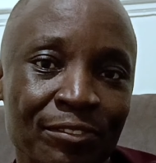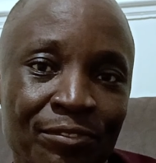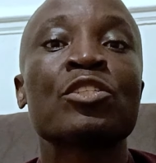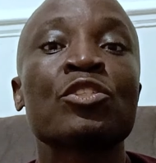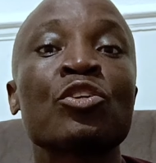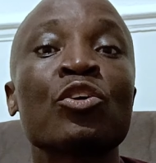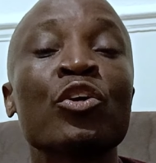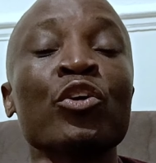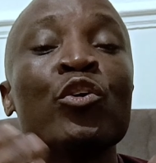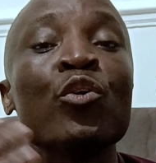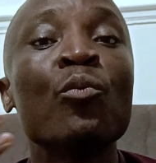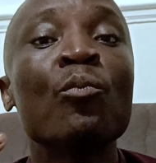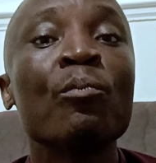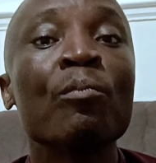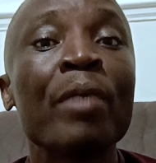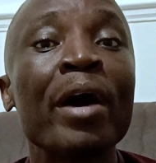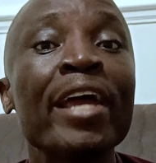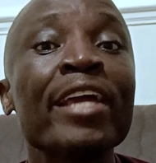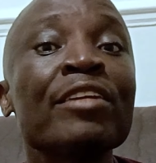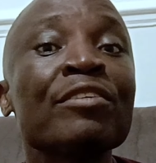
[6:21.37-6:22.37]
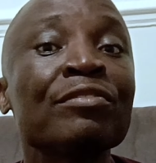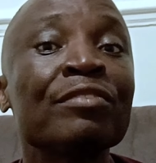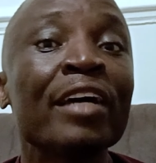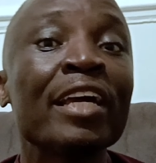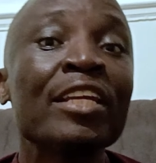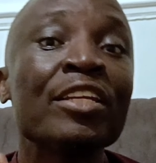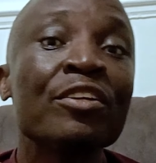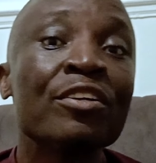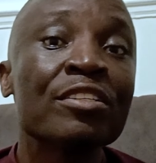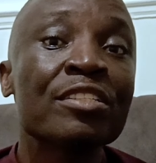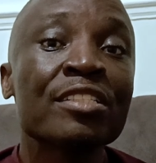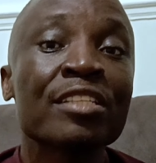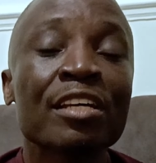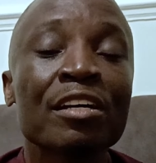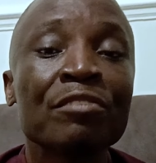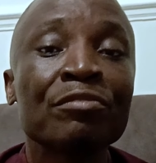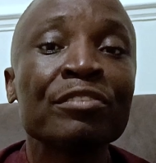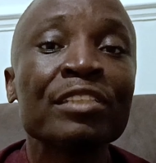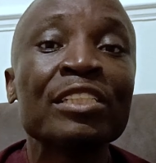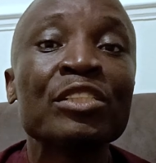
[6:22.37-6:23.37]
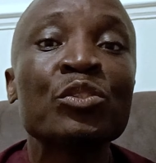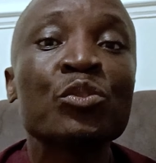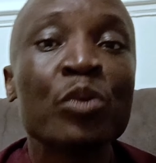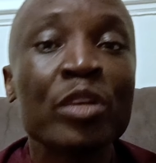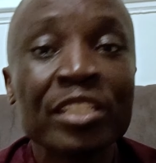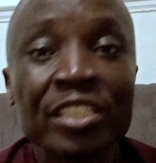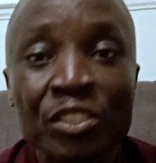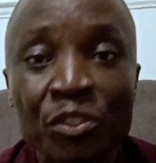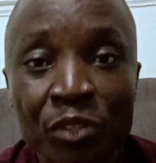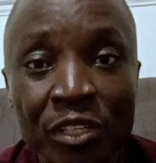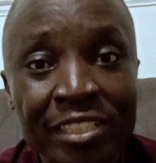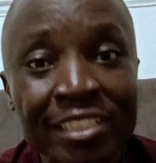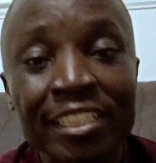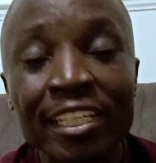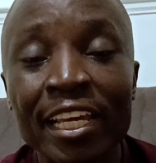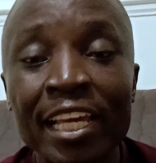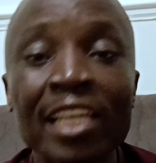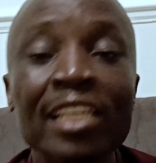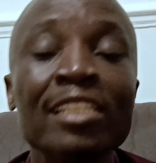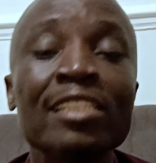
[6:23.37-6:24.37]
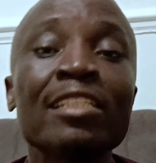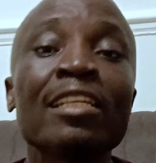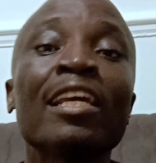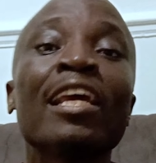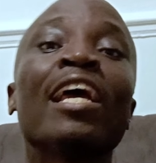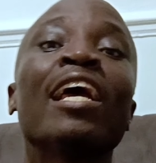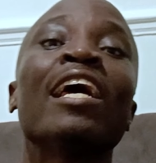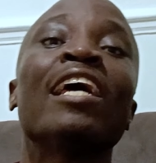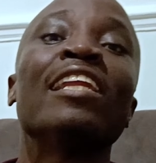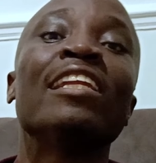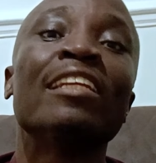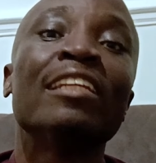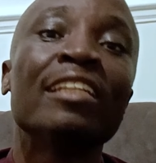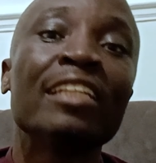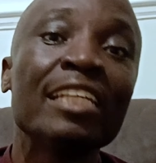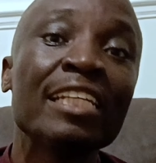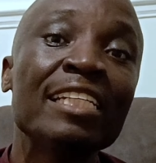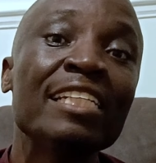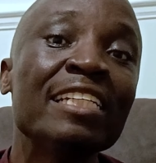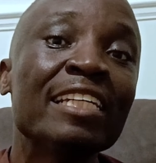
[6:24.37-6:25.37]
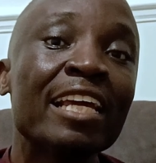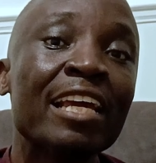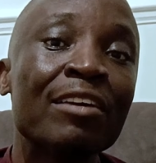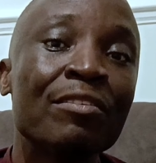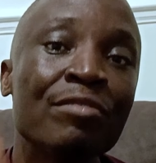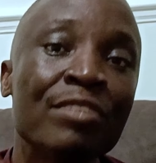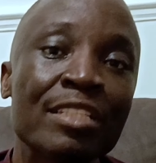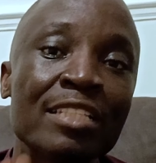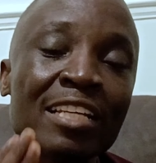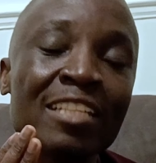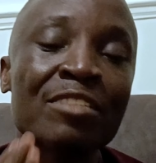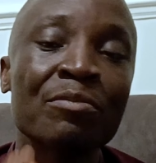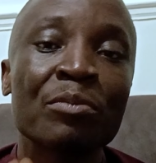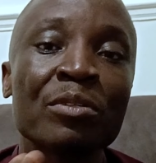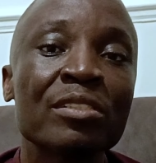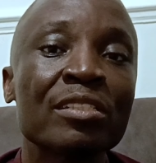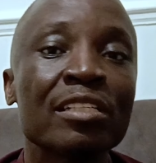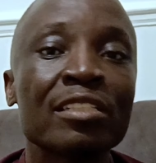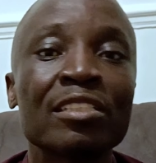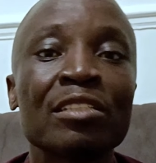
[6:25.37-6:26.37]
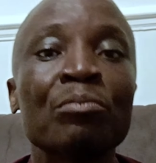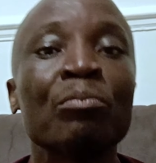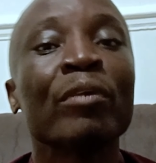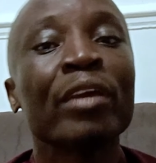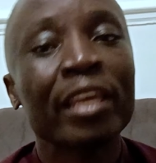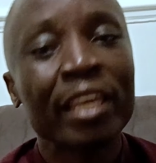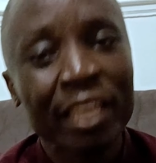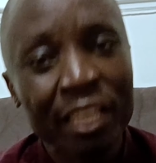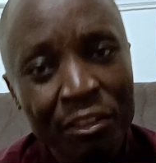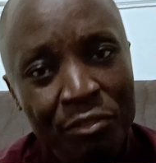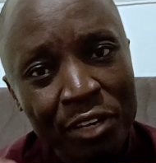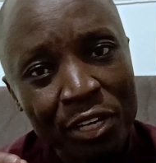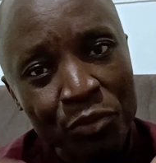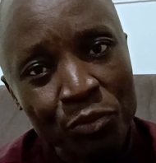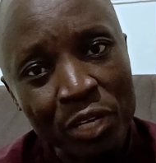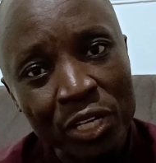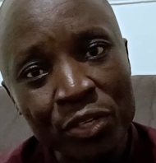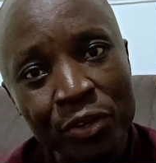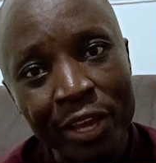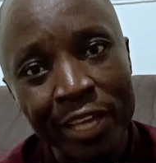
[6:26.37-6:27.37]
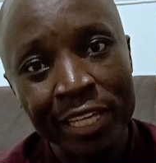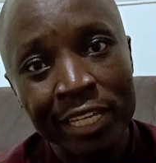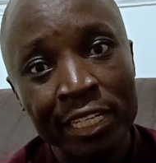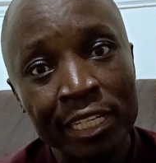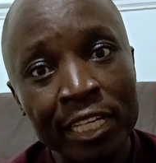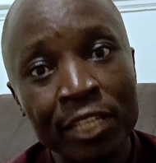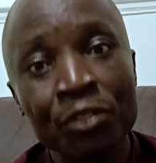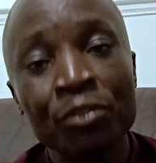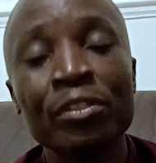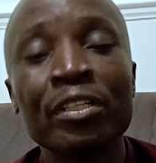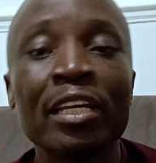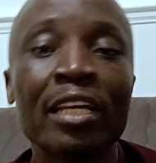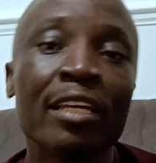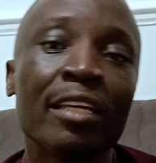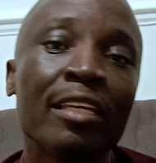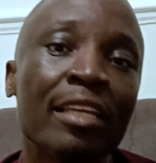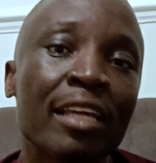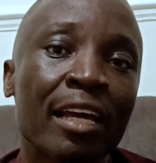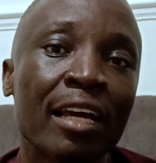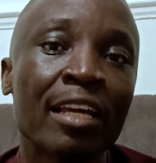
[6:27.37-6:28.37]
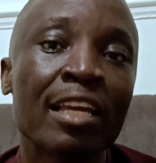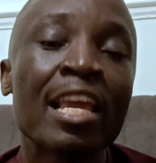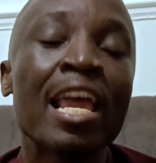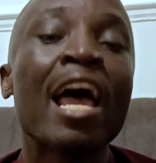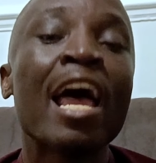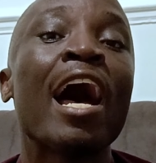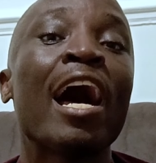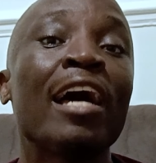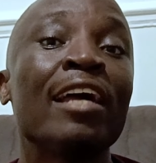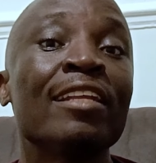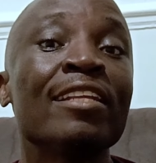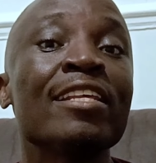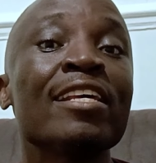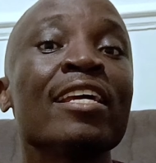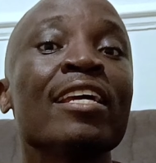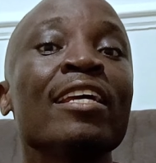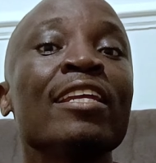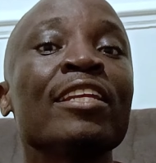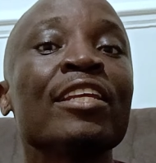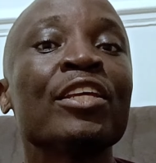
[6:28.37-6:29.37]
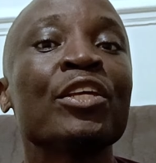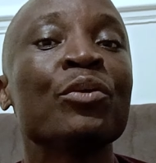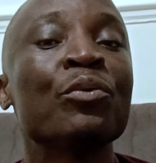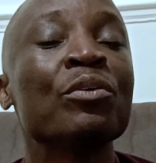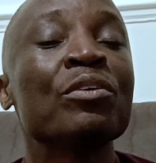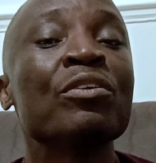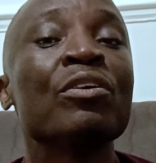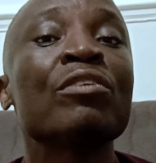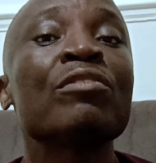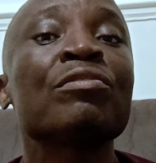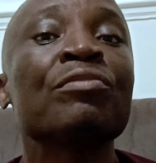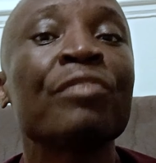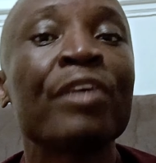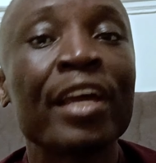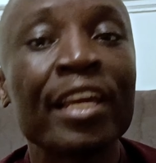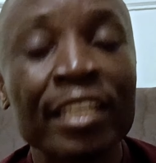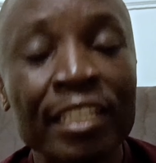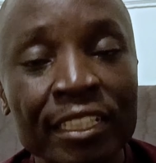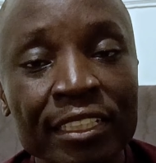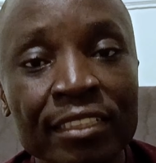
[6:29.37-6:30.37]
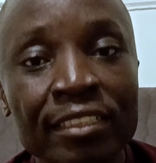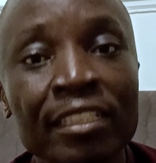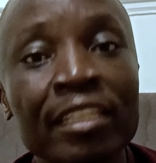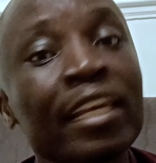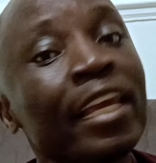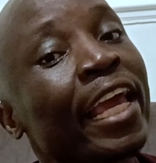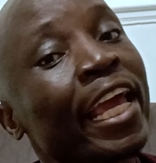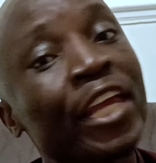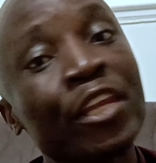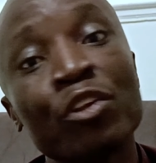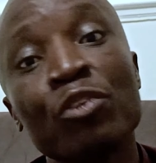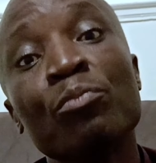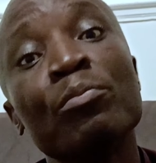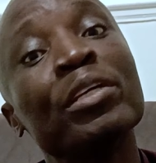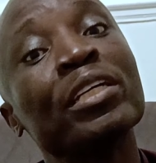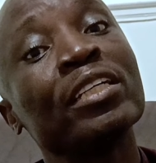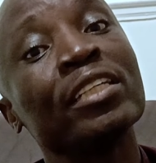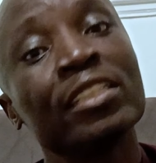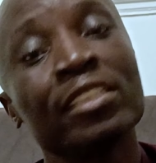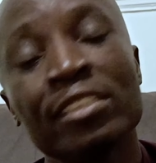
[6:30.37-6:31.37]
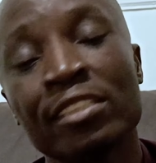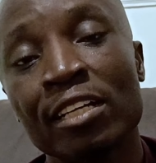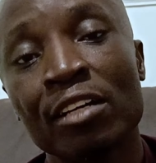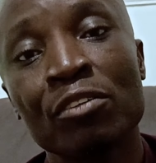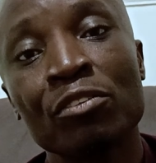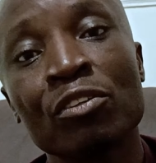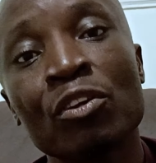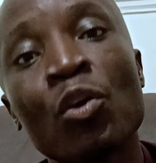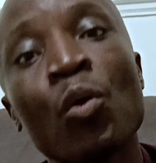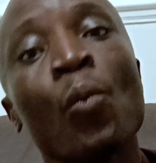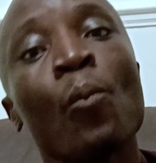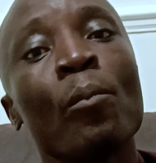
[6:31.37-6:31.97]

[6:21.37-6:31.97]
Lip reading: So you might find yourself in 2028 needing a visa sponsorship even when you are in the UK here, and then you will not find it and you'll be kicked out.